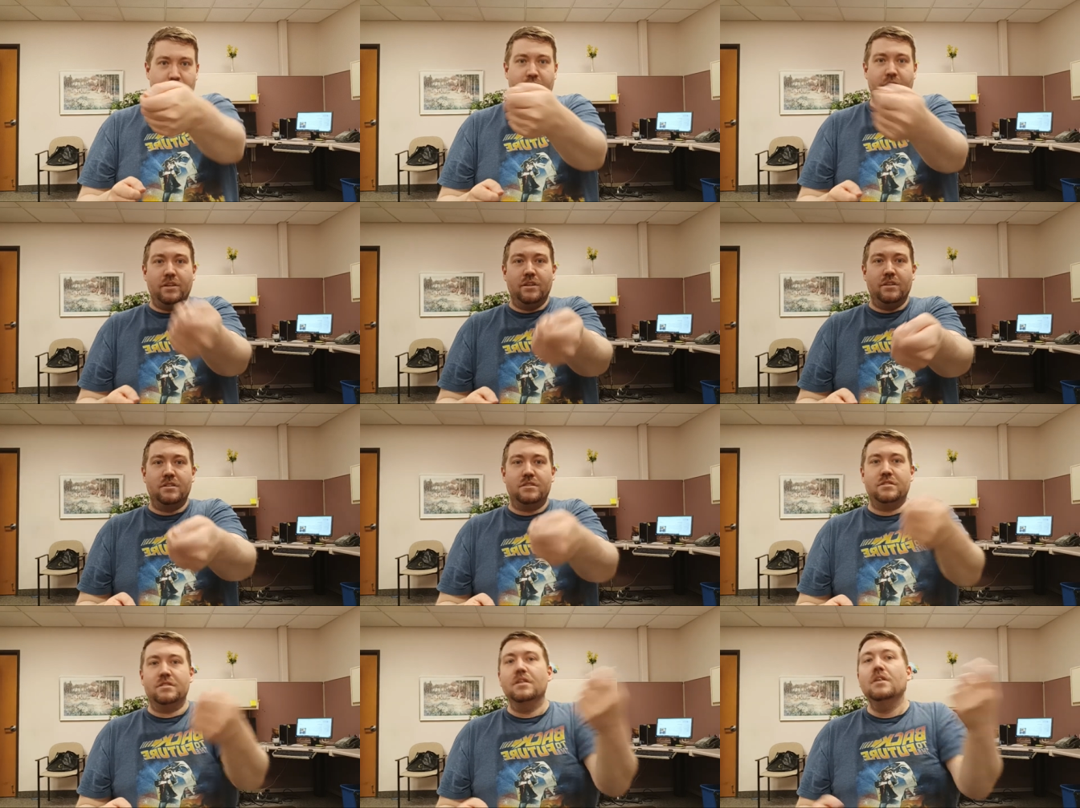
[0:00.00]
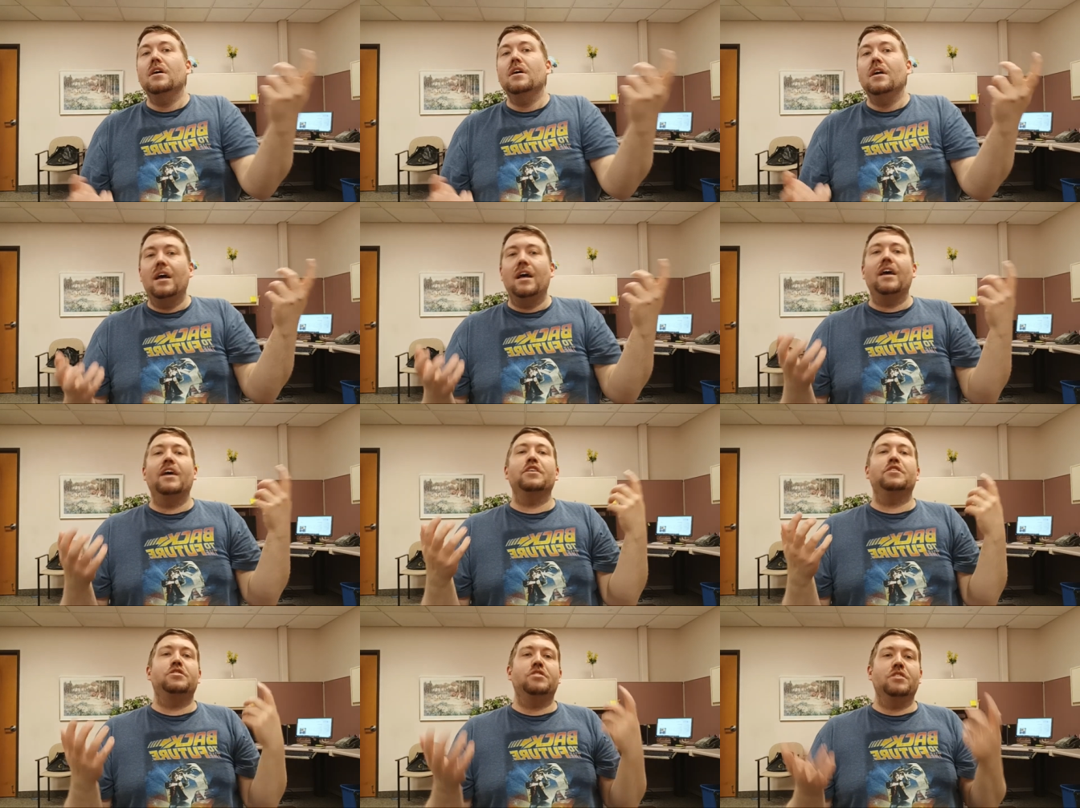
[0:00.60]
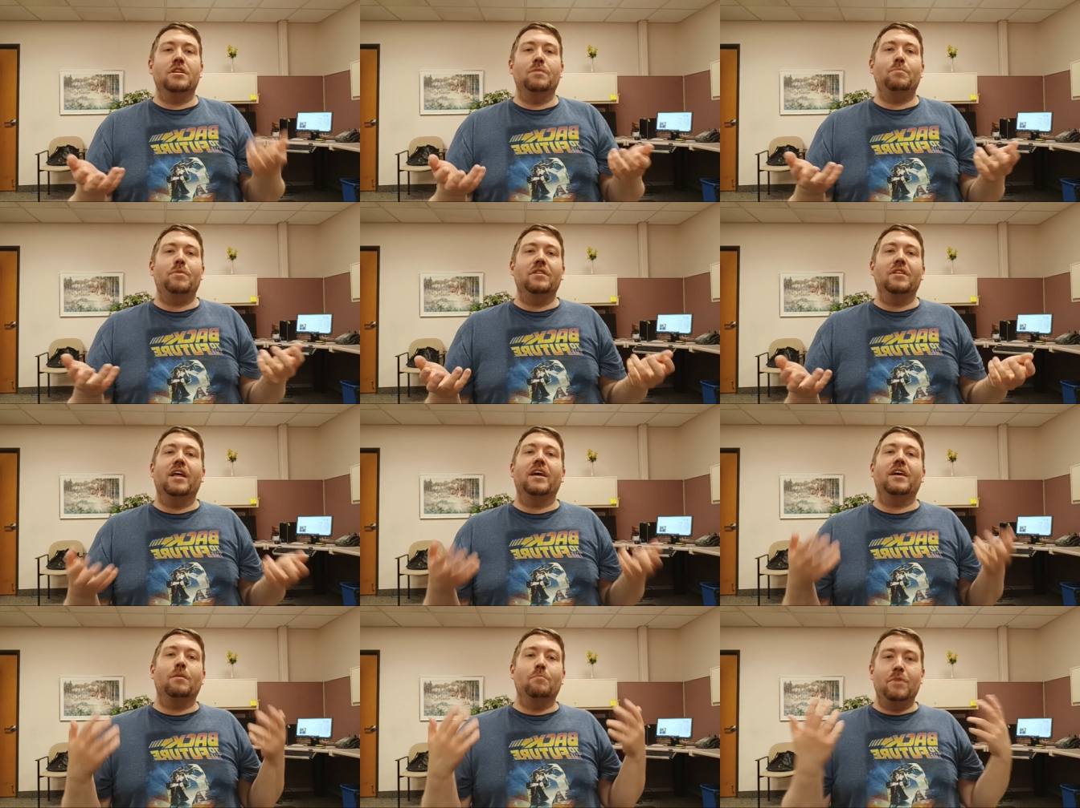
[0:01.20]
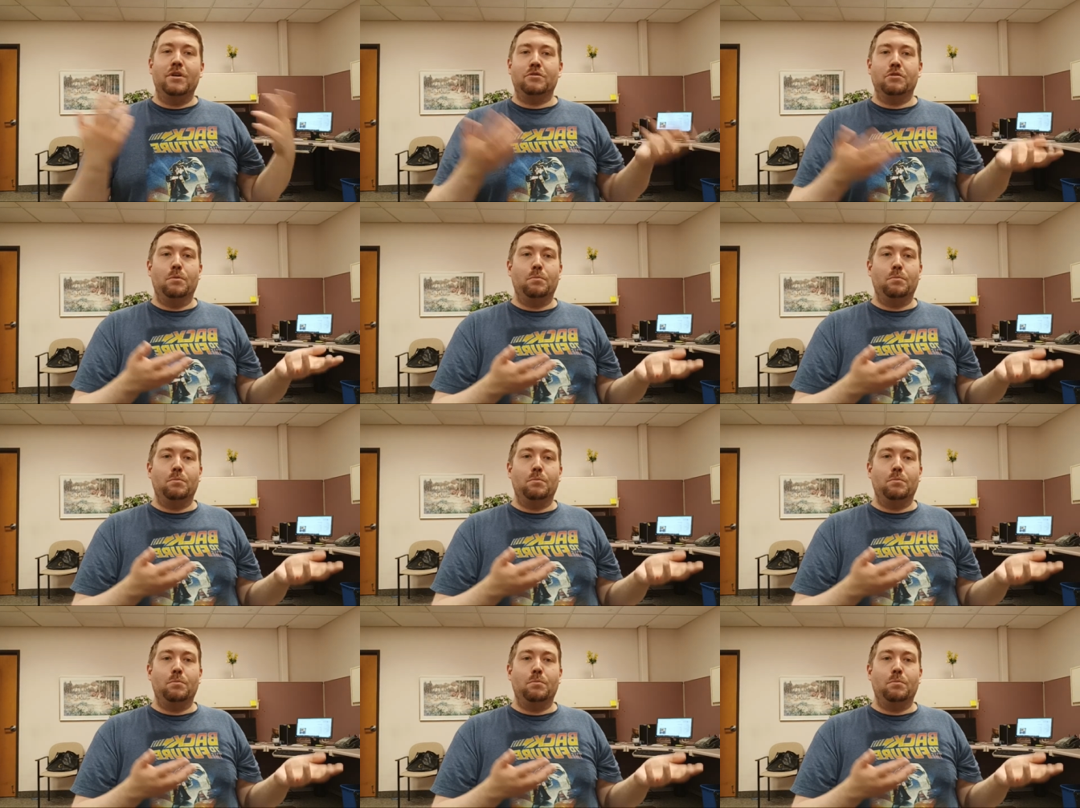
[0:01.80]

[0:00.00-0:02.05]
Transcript: this. It should have been like a Metroid